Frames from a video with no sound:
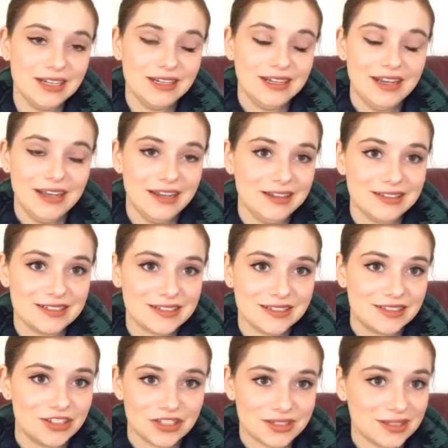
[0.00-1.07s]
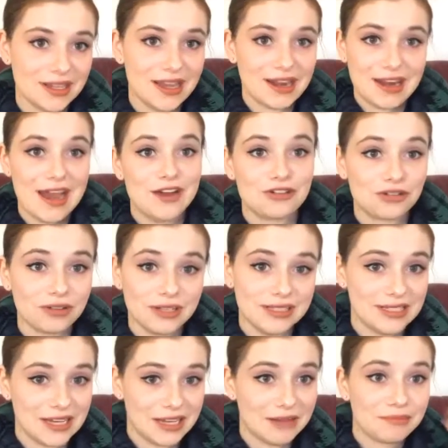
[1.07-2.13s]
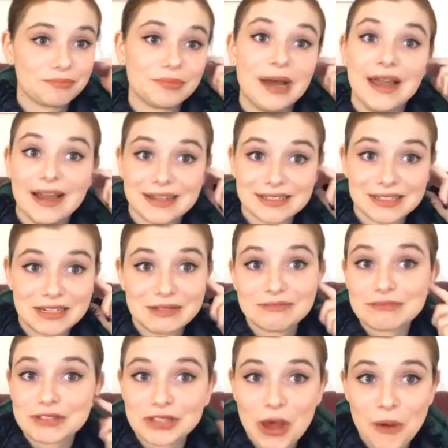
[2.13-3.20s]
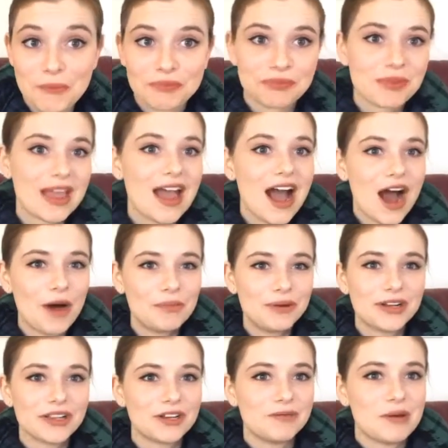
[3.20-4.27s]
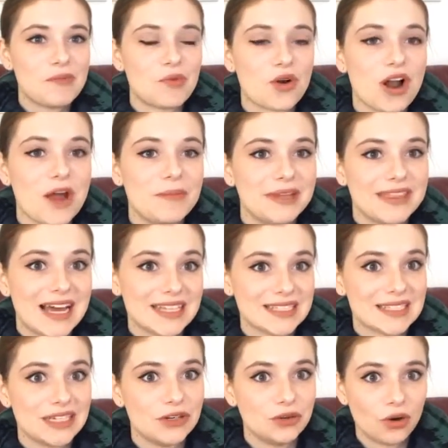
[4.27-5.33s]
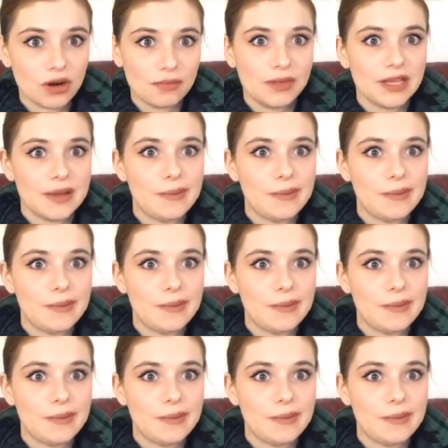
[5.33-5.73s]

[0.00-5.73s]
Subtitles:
and just like naturally did it by accident. So I'll put a little bit more on, but that's normally